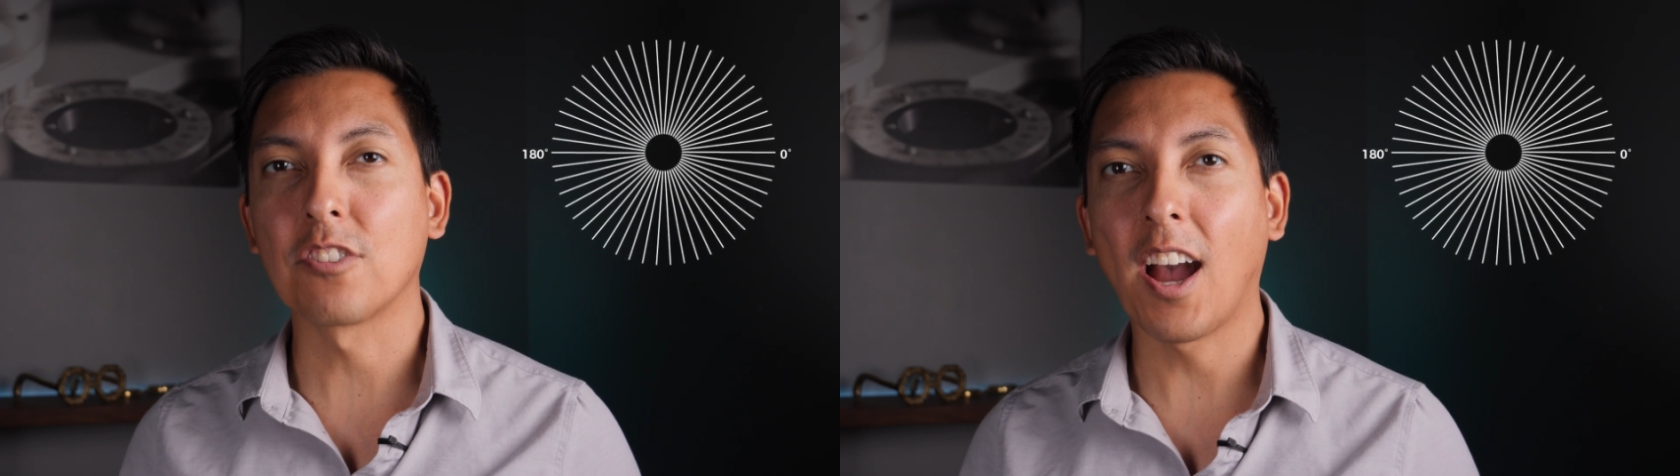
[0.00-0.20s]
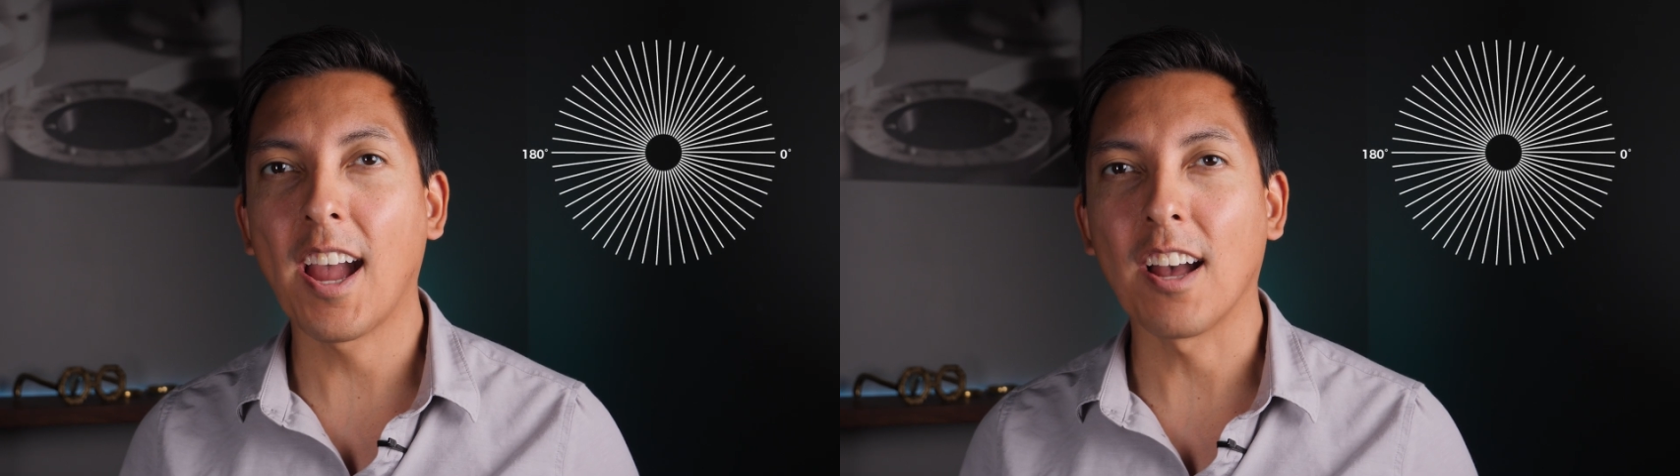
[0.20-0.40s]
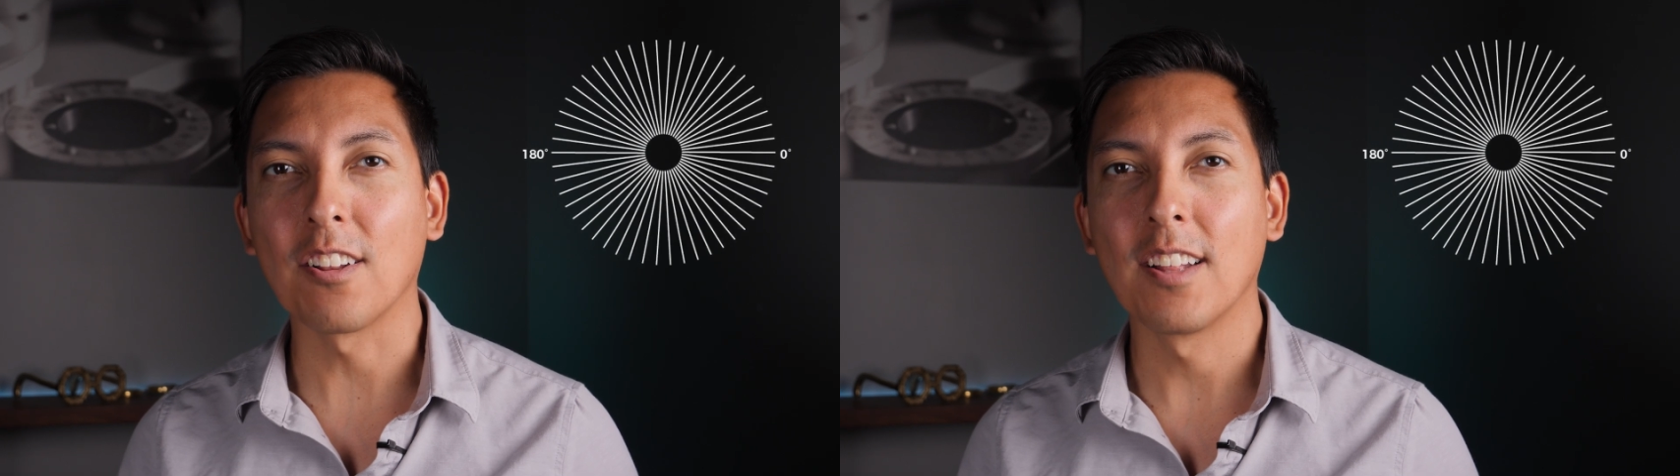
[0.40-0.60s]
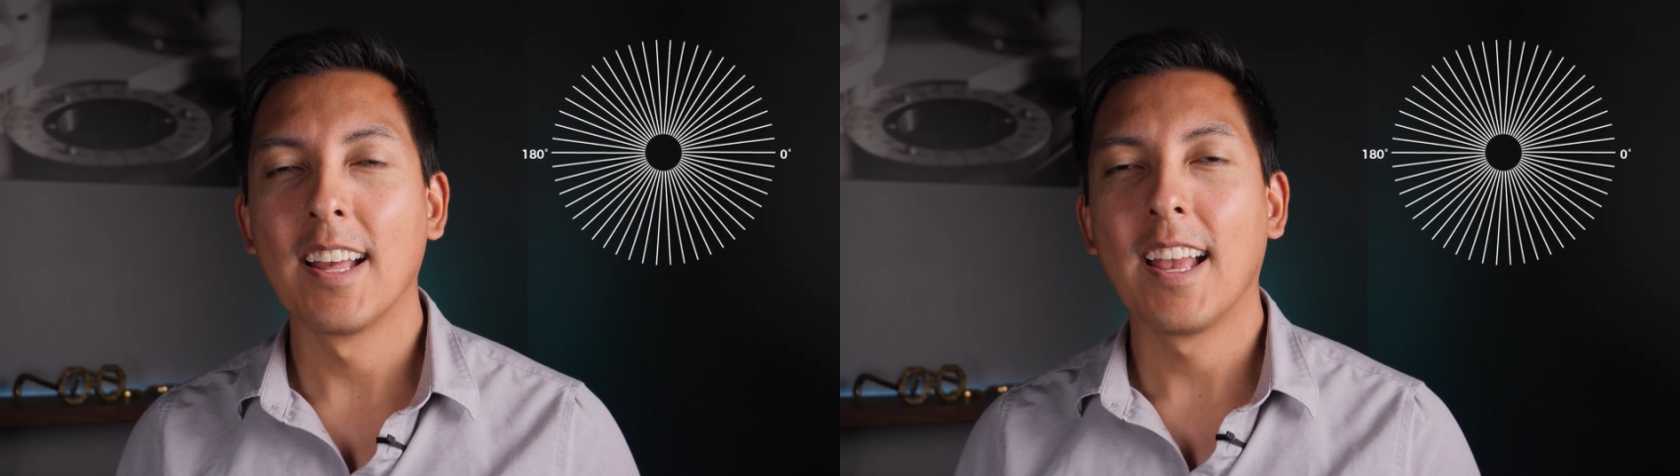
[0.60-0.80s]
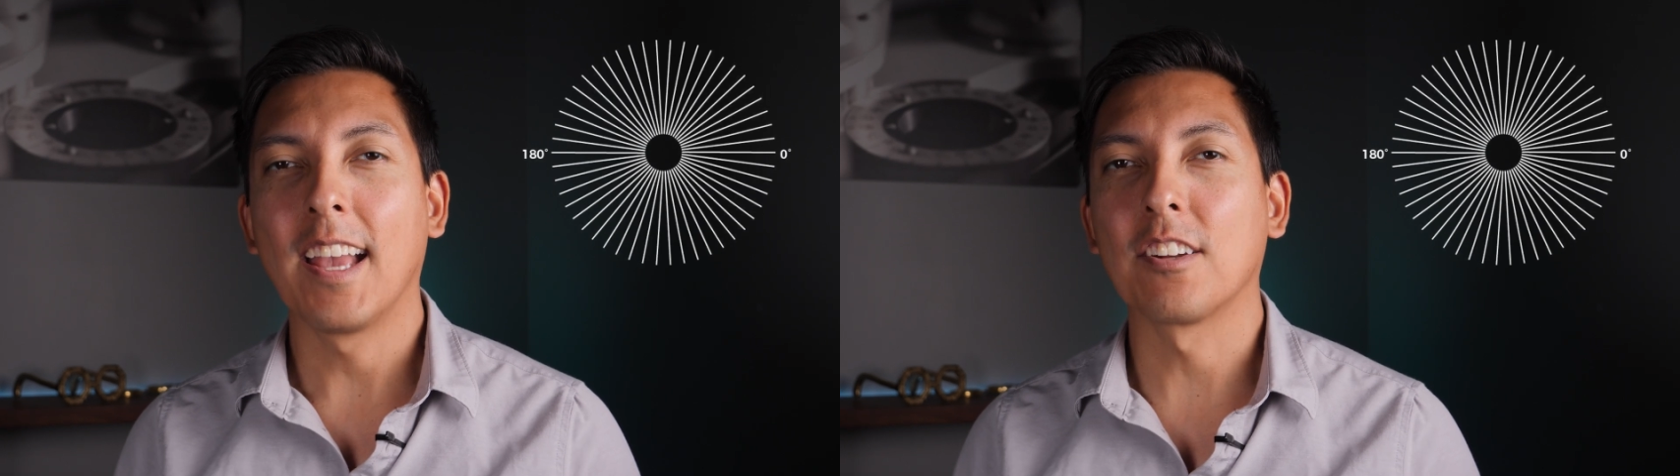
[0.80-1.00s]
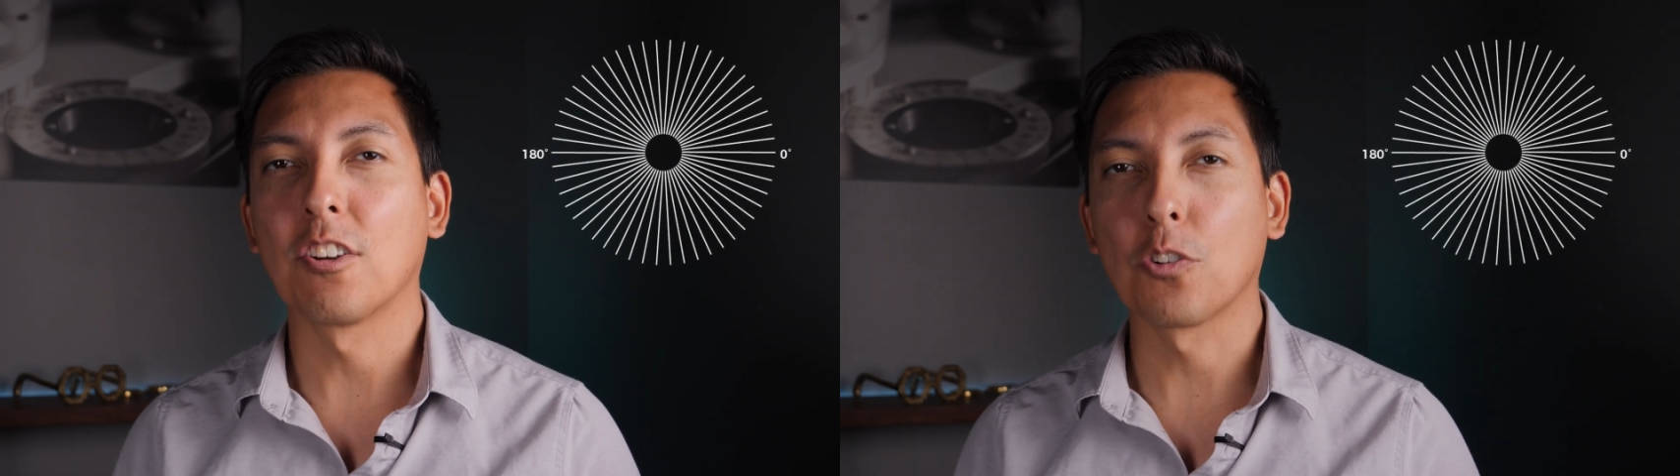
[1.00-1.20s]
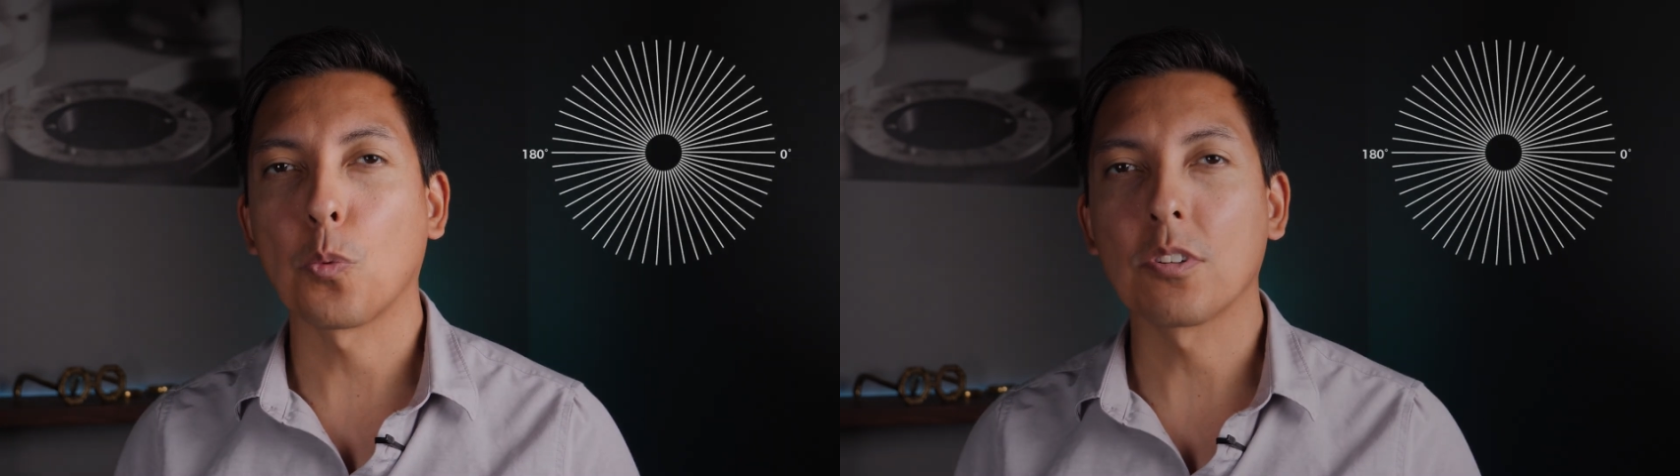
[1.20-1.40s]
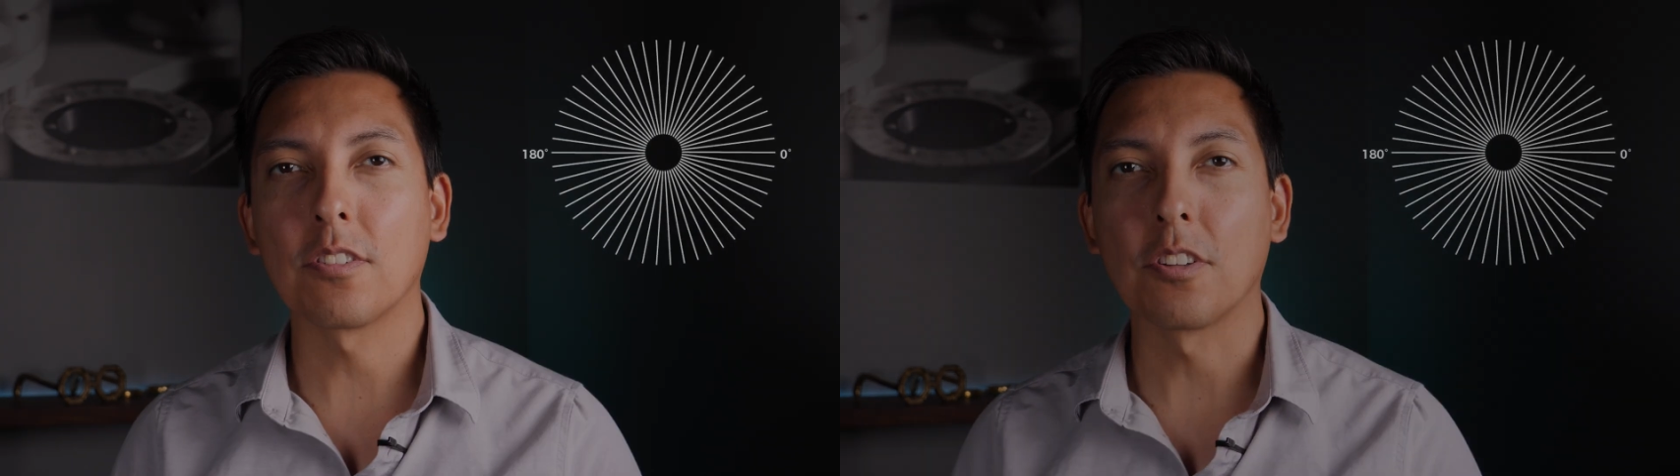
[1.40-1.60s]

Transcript: dial, and here's what to